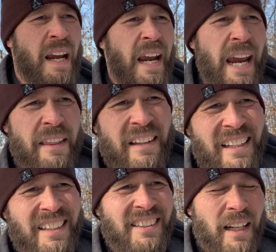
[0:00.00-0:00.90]
And then
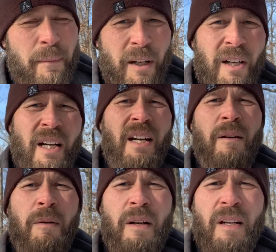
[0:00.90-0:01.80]
this summer,
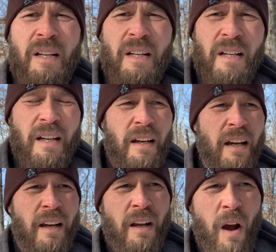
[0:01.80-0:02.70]

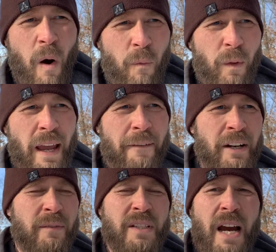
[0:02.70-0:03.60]
hopefully have
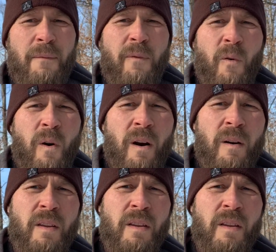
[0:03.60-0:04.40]
enough time for